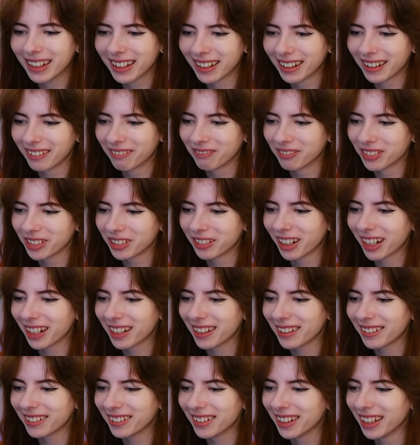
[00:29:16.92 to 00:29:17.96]
um, who are
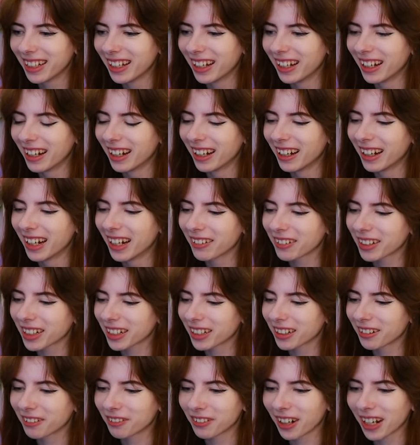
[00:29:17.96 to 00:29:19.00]
you? I'm
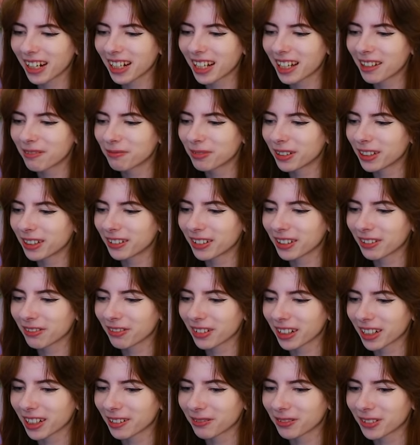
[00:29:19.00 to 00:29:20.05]
gonna go right ahead and put you in the
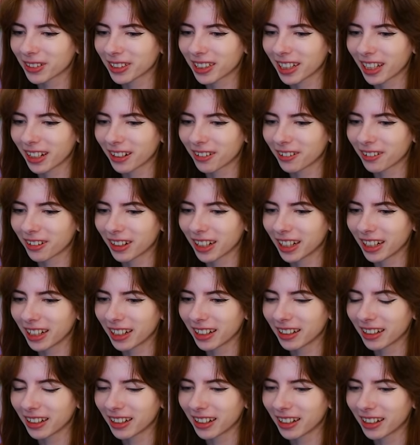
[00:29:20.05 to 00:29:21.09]
forgettable
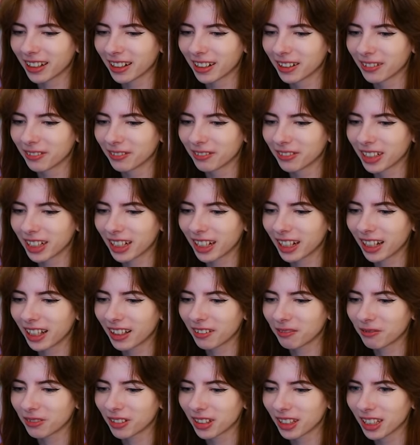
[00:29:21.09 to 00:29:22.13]
category. Um,
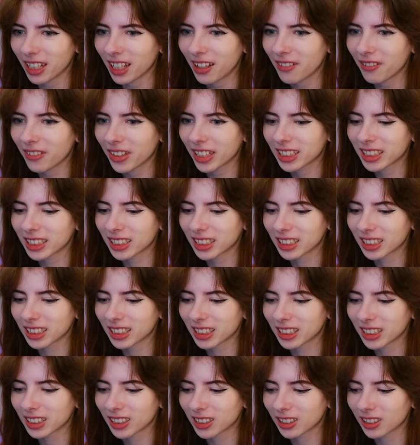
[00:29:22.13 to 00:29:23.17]
I believe this
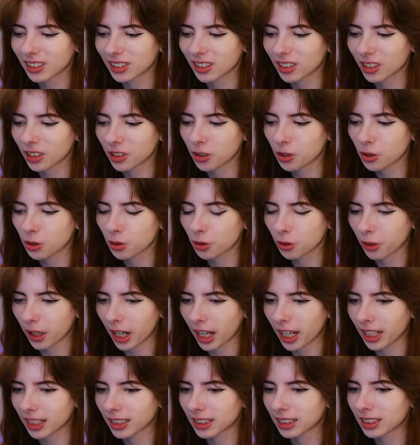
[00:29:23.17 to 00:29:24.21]
is
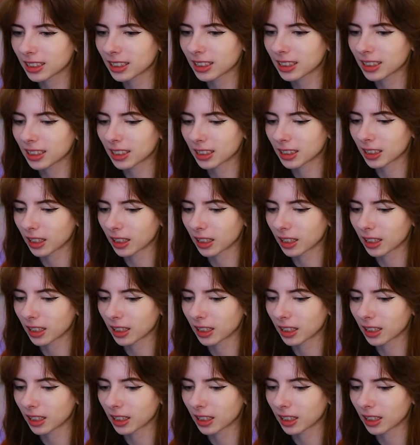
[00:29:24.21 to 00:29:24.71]
Trant's